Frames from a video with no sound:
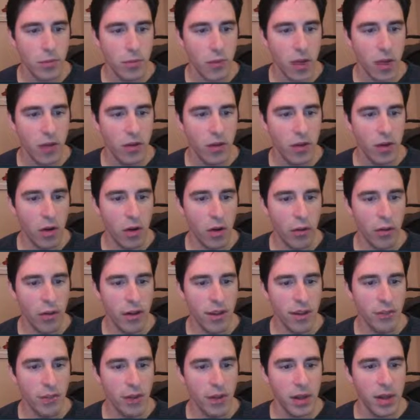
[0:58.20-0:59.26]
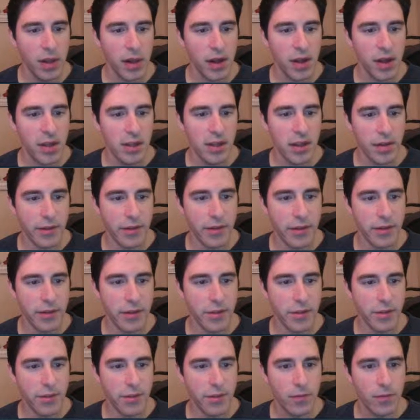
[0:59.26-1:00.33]
So let's play knight e7.
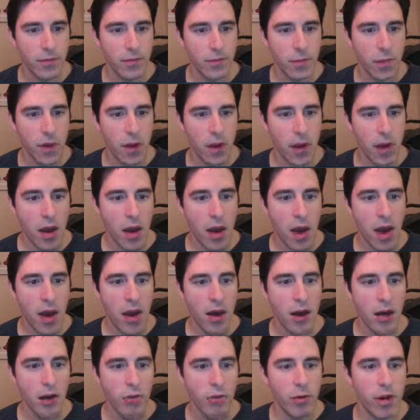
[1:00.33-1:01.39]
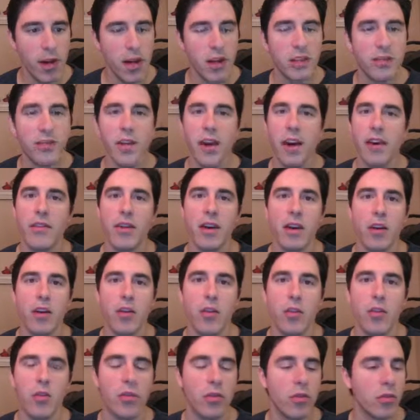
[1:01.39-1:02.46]
And on queen h5, I
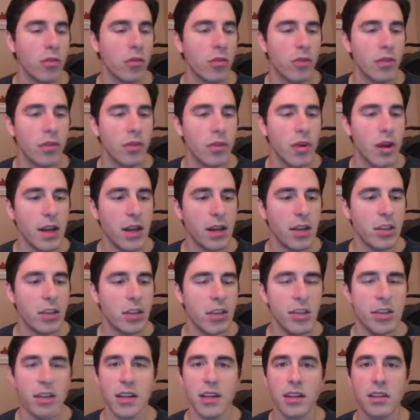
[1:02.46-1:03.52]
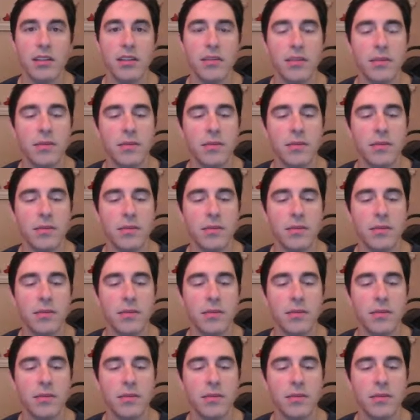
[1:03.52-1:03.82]
go knight g6.